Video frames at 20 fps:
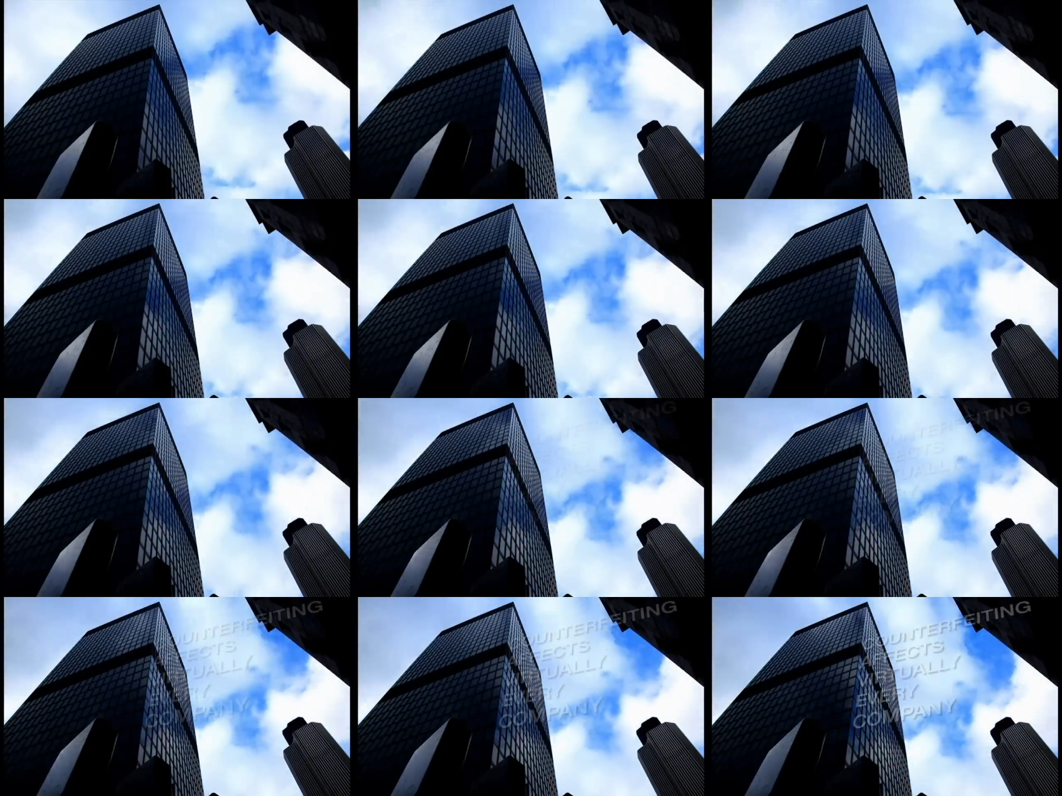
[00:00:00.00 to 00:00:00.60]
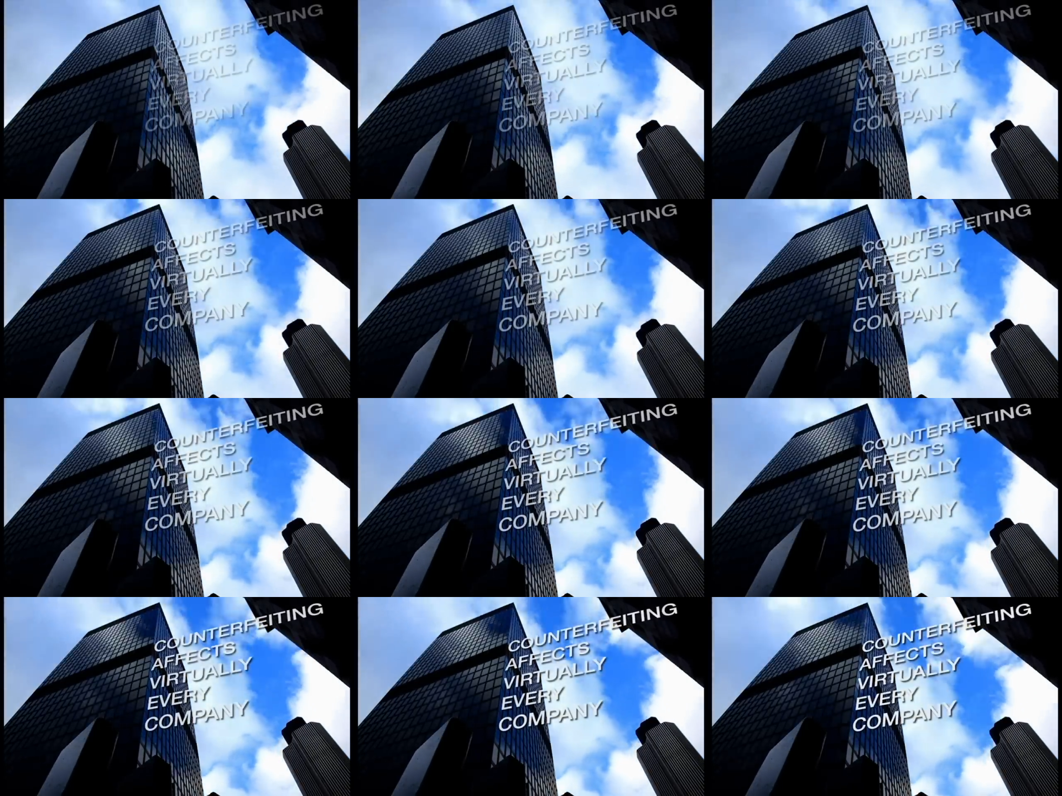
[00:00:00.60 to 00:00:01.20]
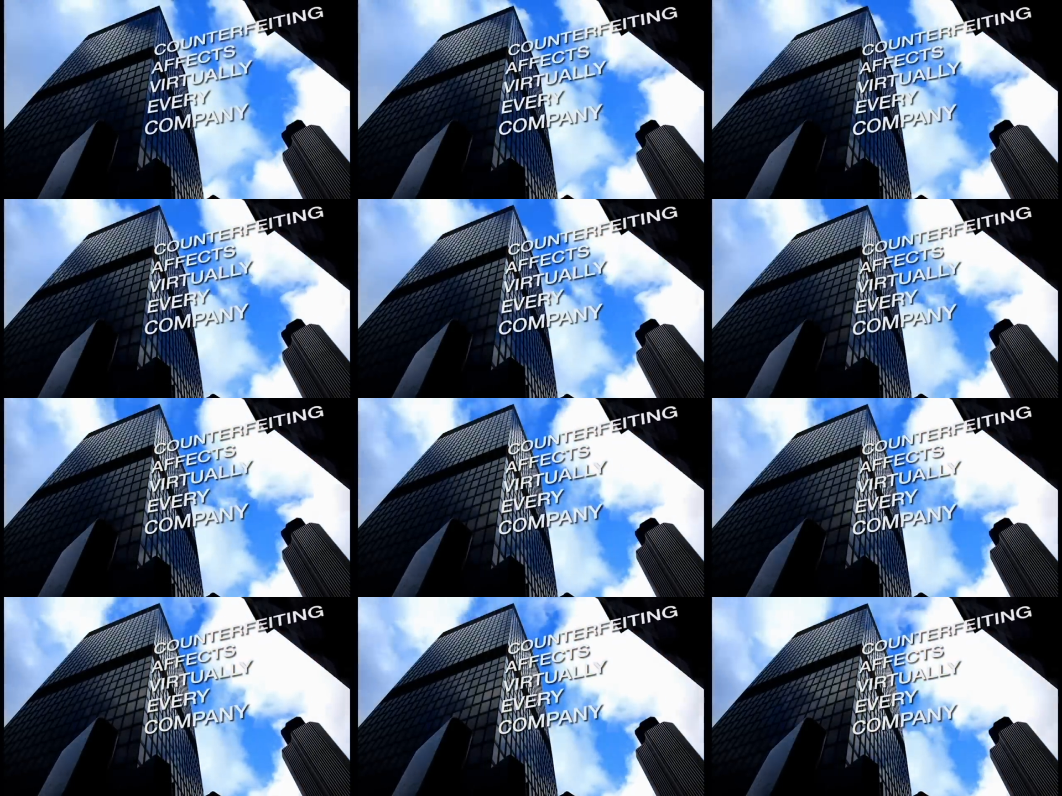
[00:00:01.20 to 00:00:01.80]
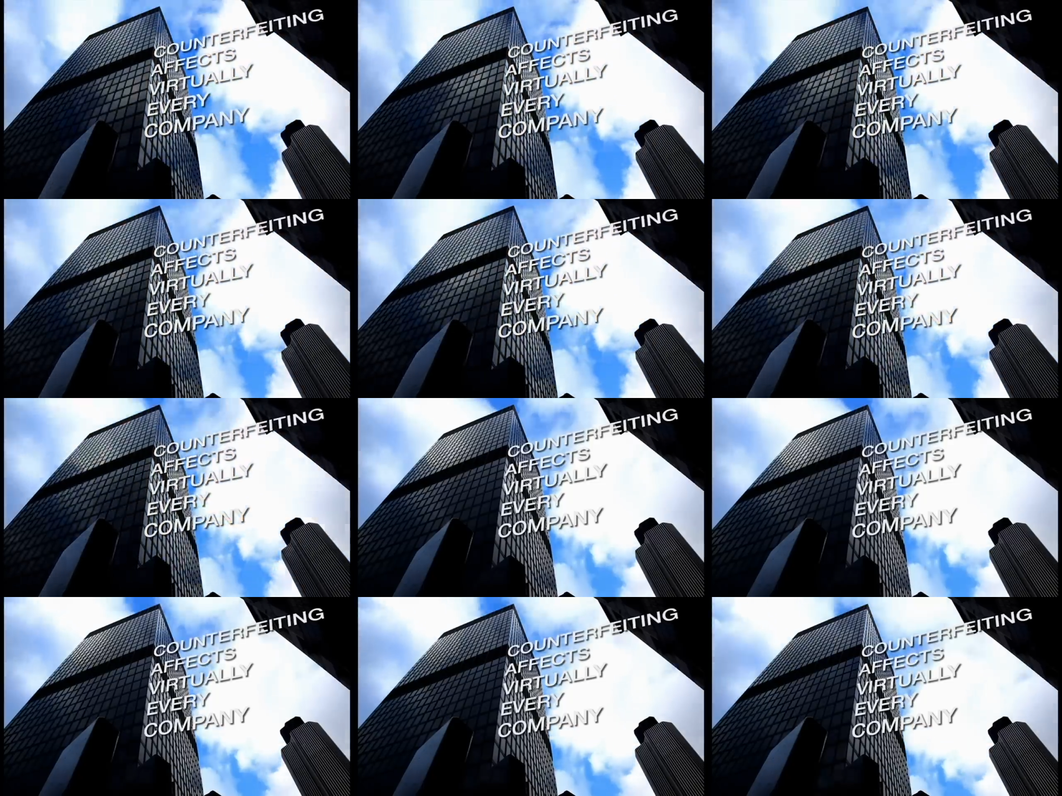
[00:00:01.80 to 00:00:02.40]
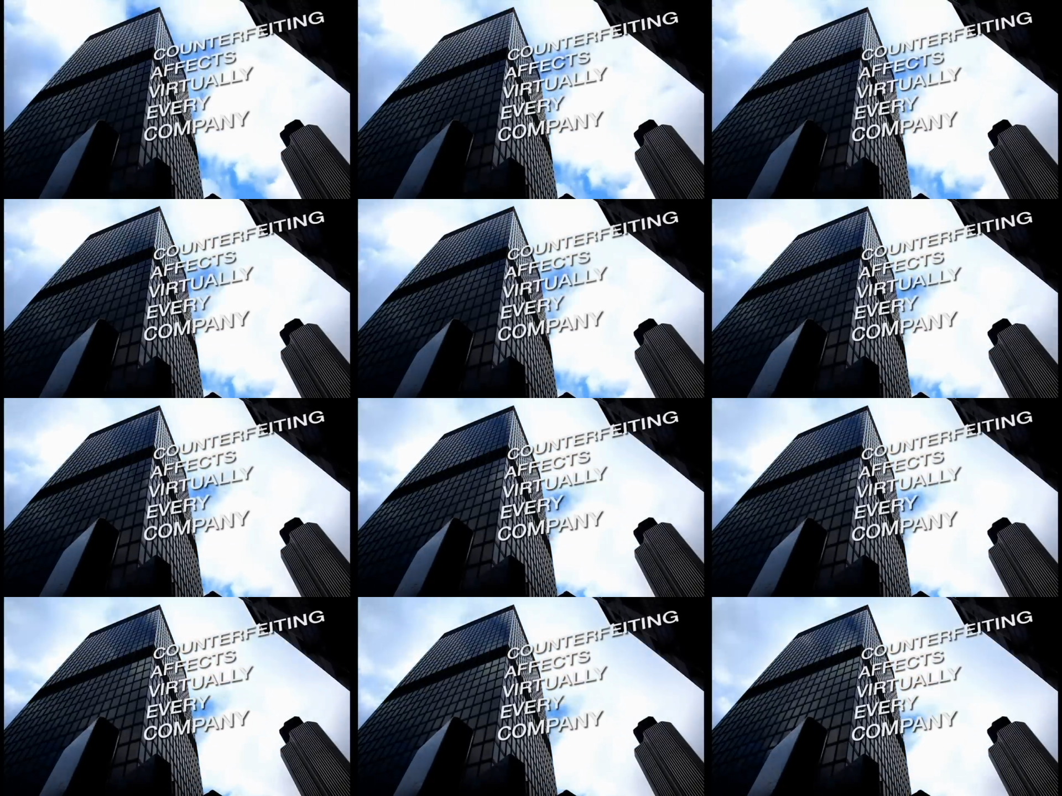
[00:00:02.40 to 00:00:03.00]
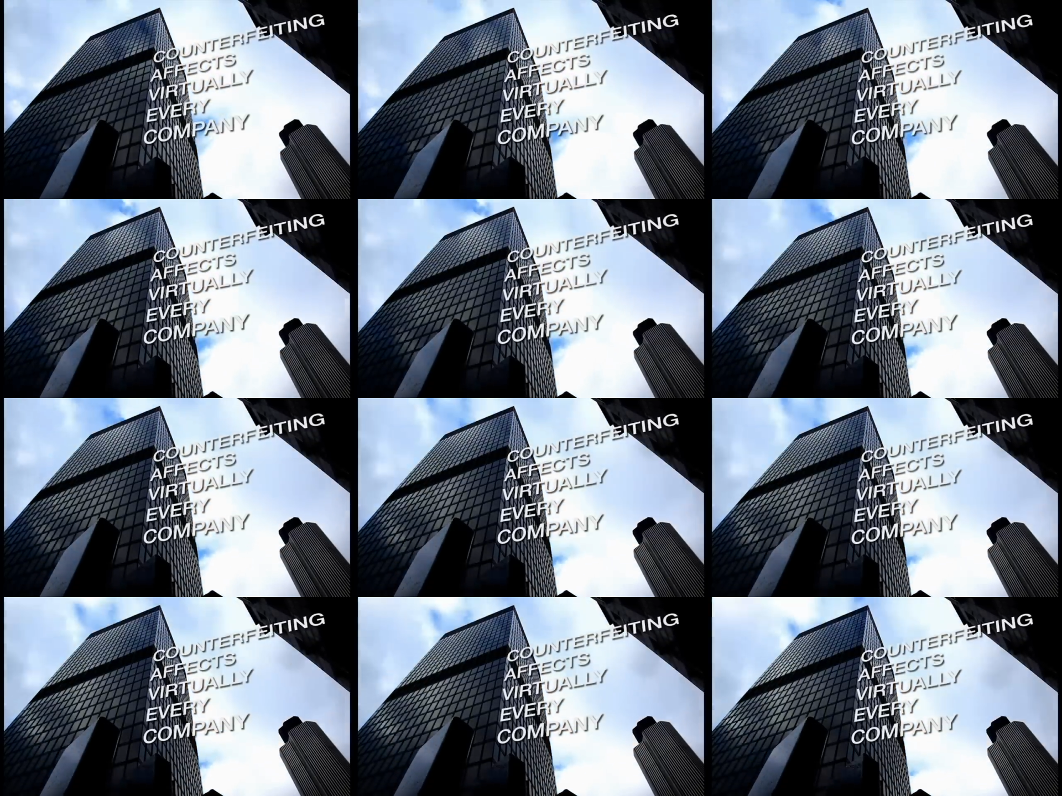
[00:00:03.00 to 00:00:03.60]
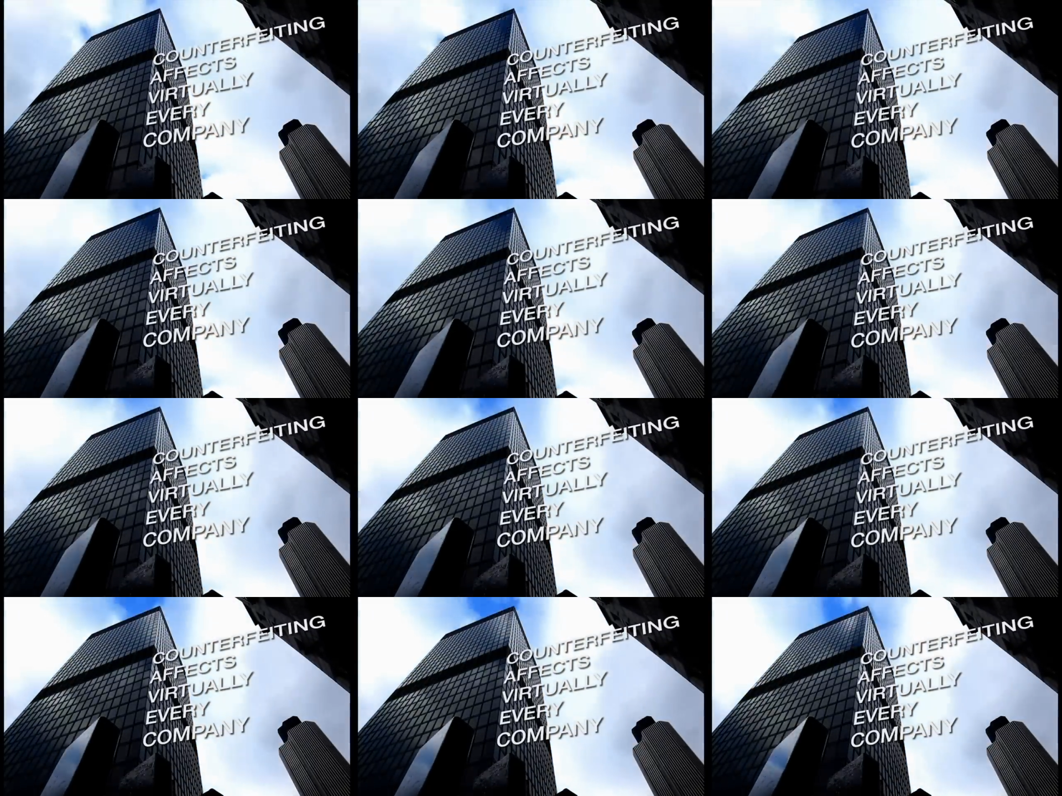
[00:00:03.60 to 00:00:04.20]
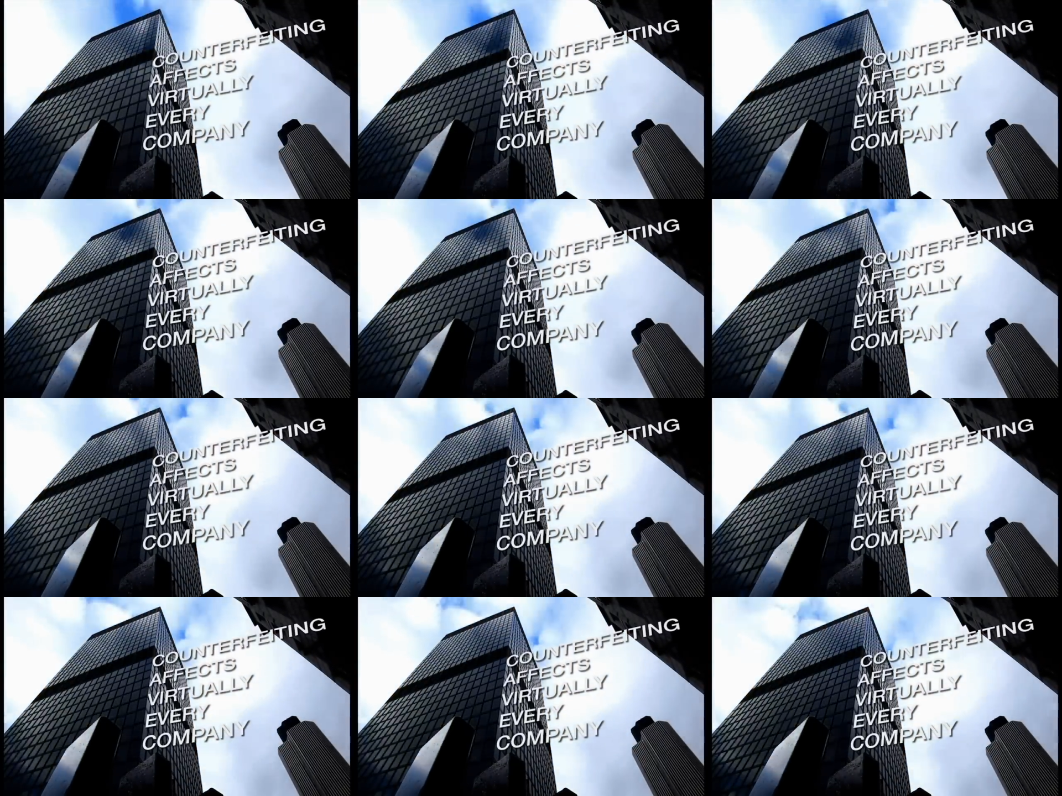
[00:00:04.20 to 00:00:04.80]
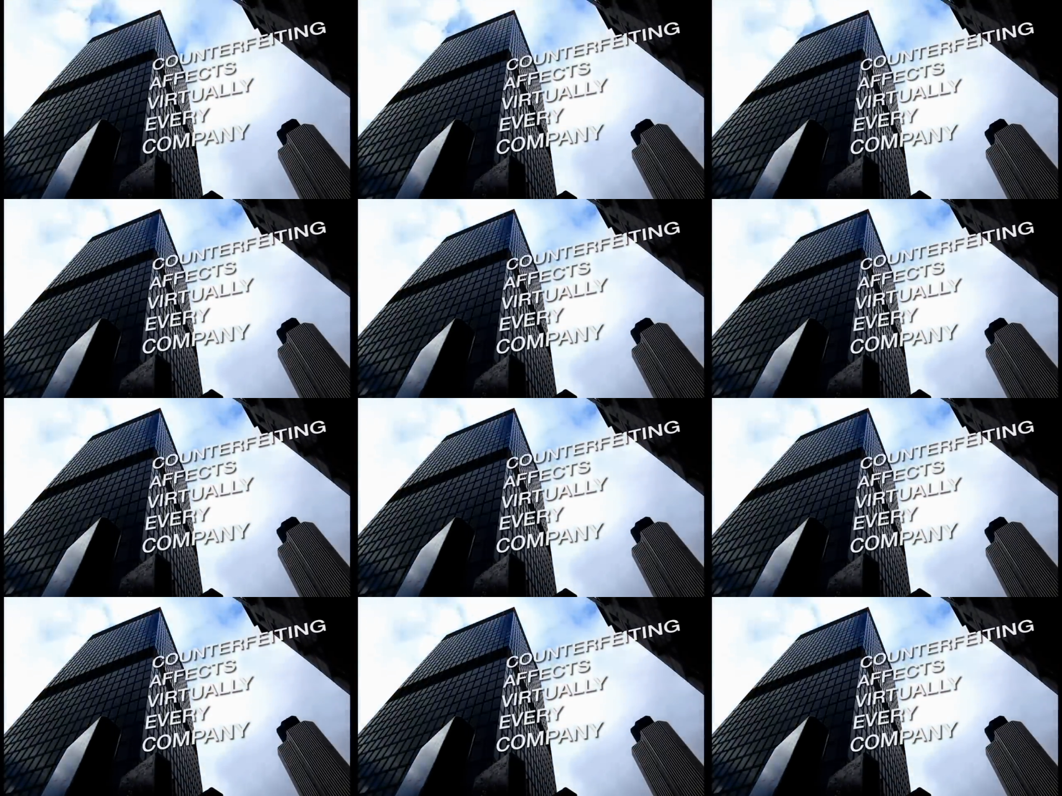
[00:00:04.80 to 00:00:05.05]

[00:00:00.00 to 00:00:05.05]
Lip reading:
Nobody's mouth can be seen.